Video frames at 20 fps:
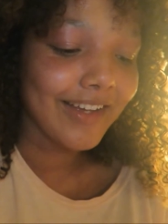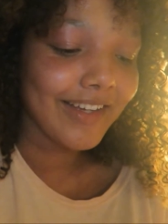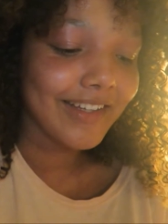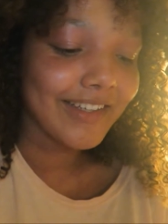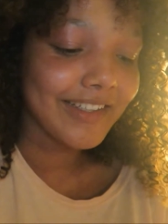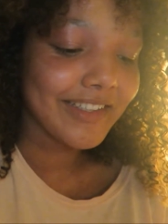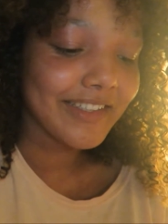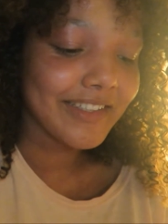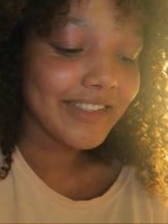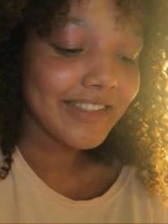
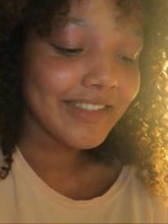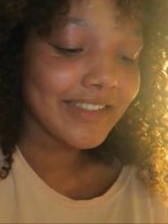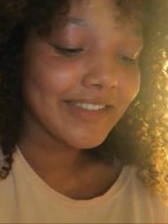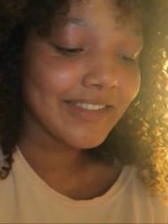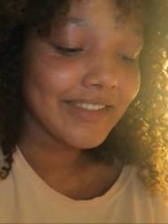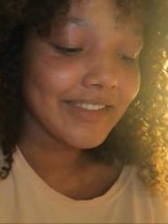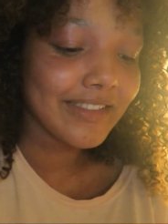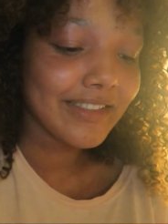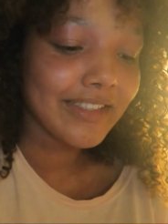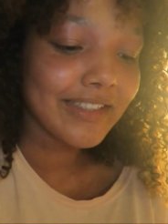
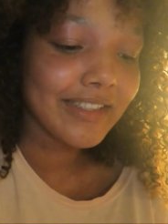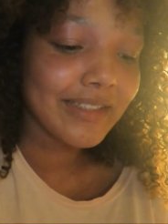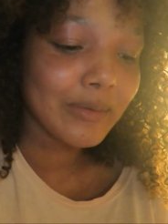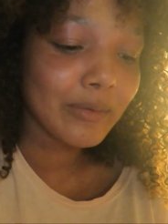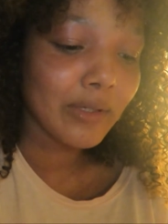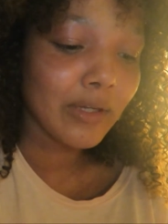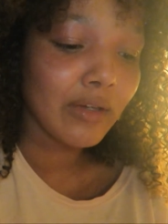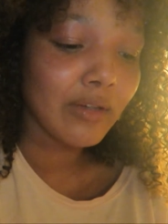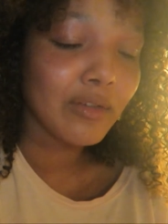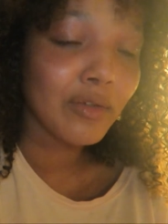and
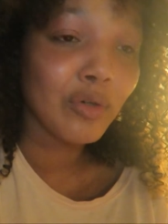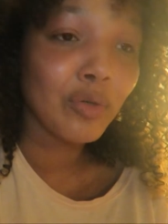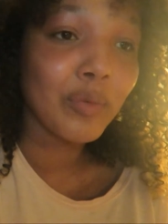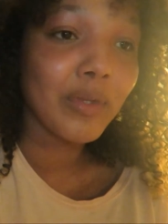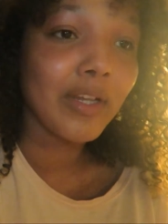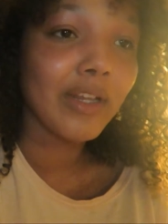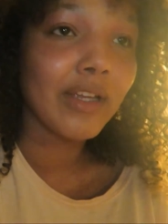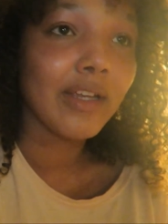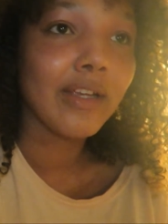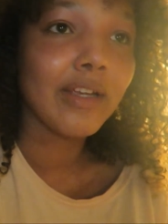we got home
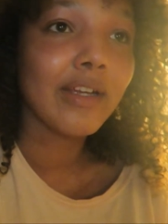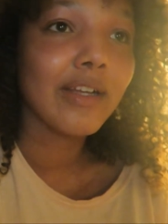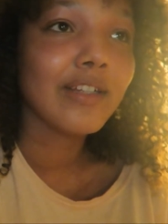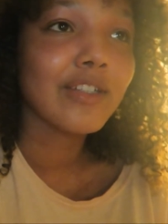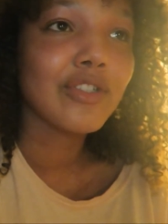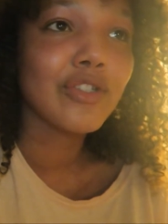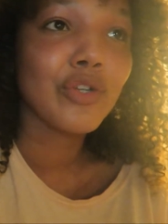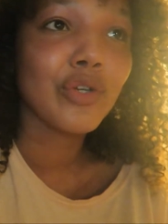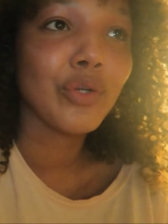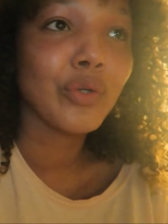at like
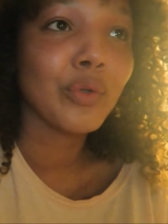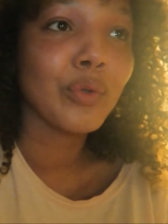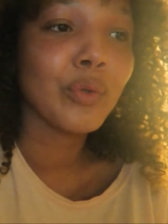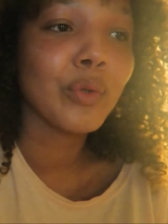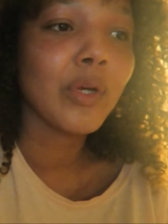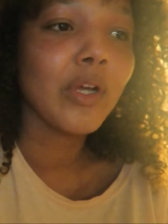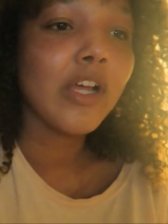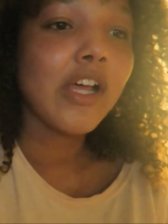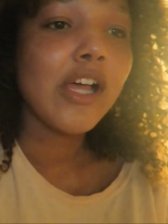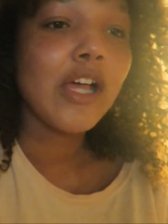
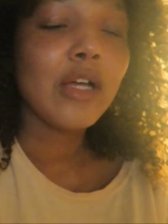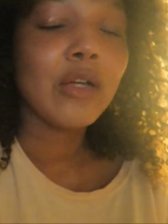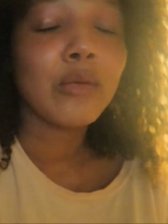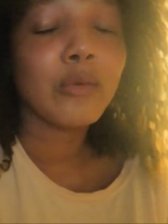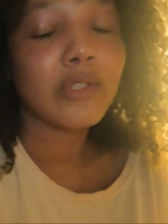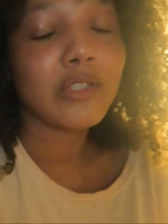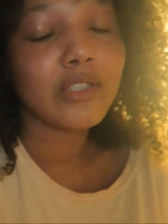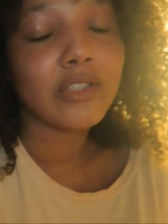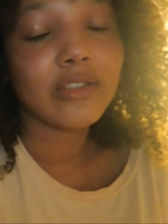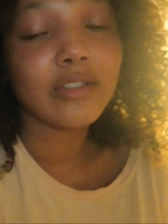2,
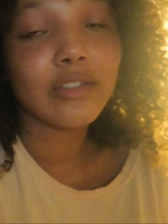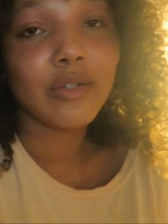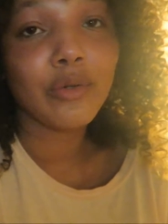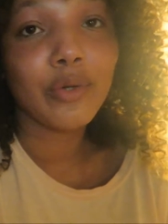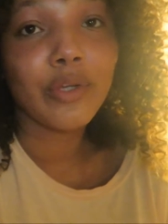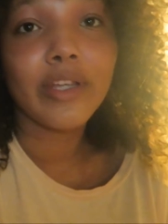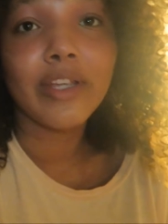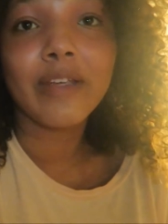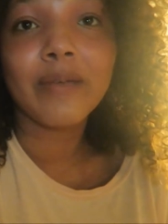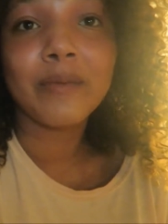which is
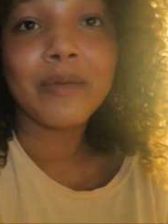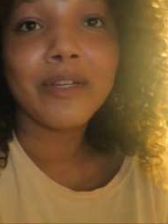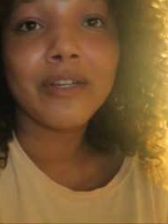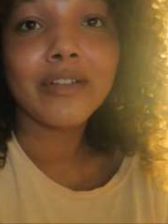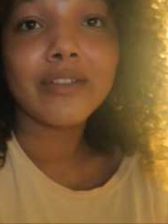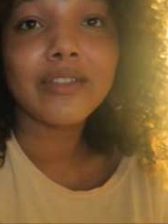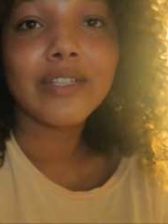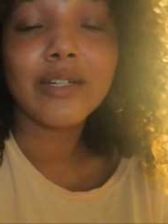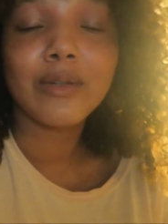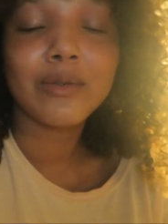annoying
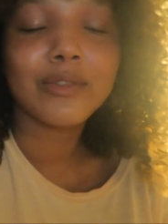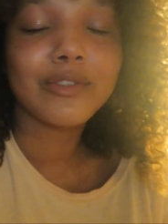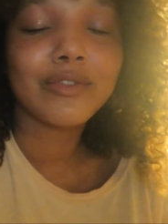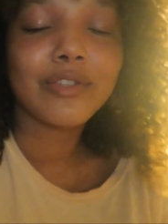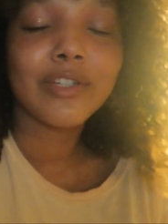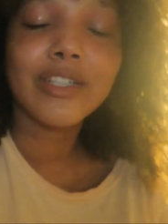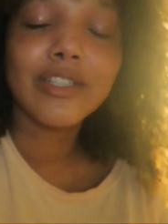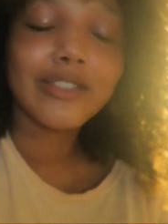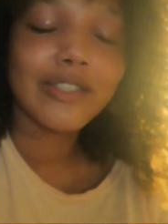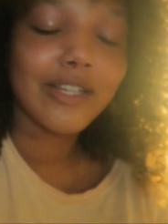because I was
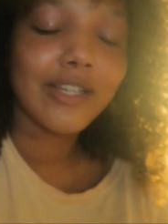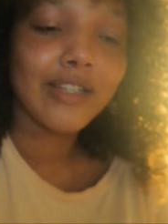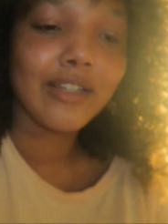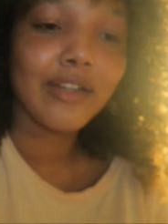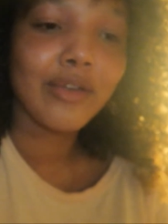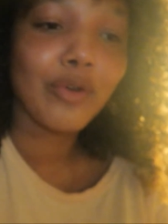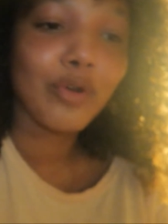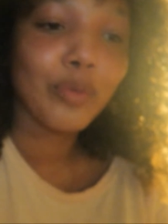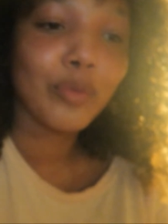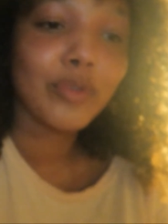trying to get a
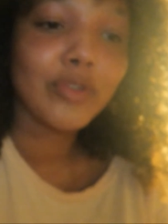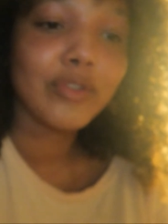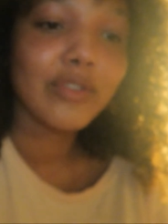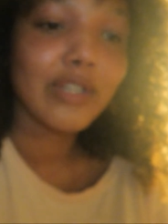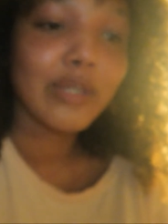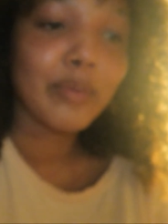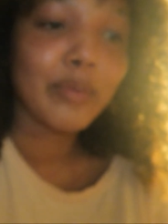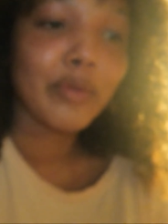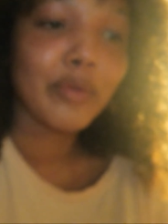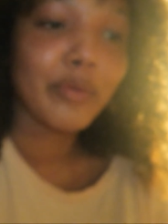normal
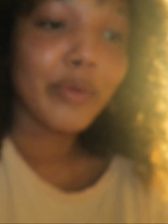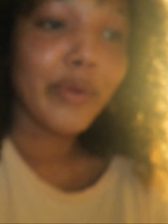sleeping